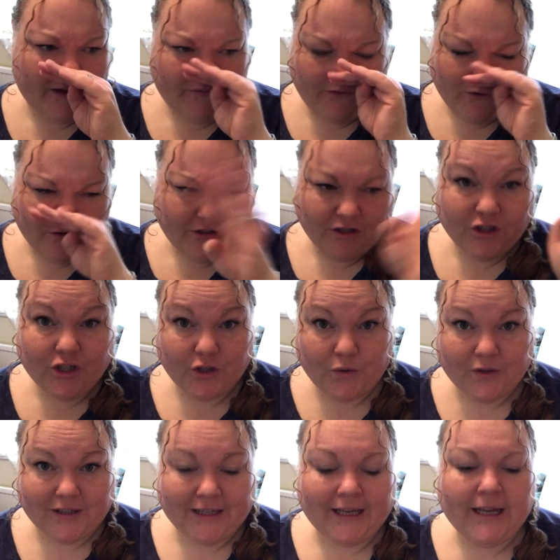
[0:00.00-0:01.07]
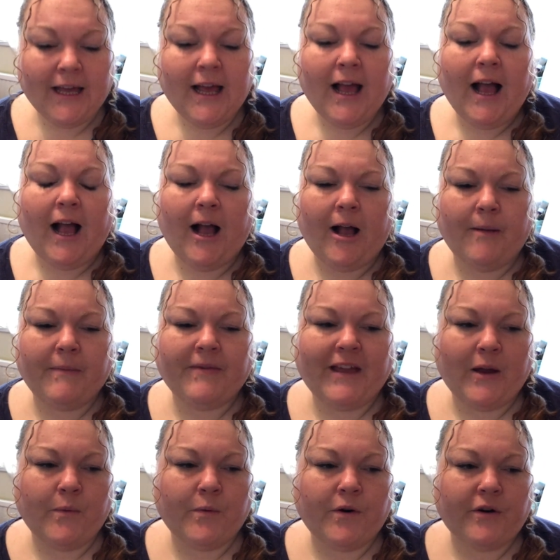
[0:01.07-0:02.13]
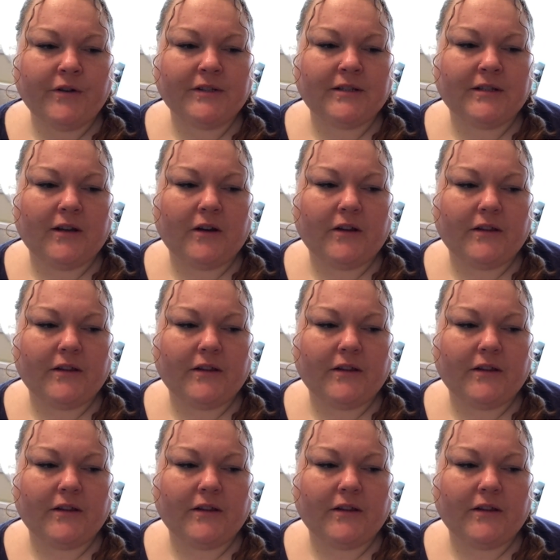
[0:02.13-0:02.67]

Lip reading: If not, just Google it. There was,